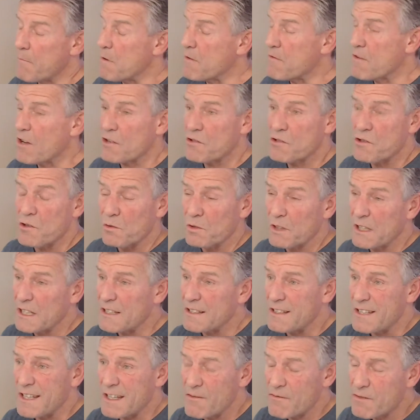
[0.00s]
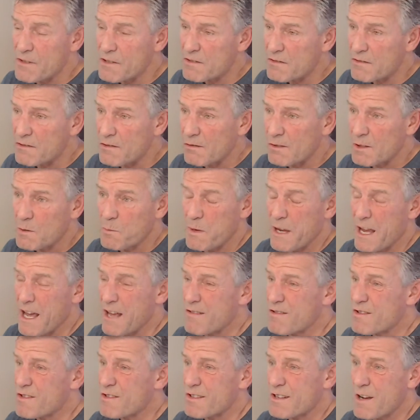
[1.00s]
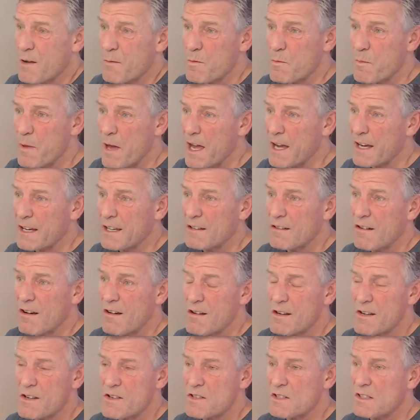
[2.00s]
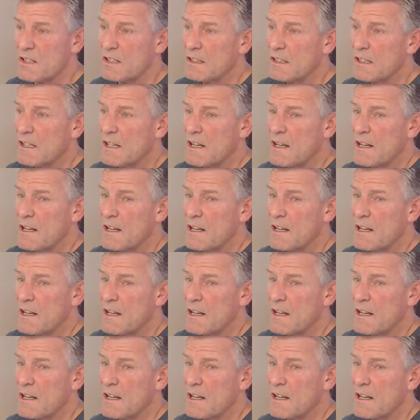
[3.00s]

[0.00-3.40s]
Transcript: We've got dueling divas, dueling pianos are coming back in August.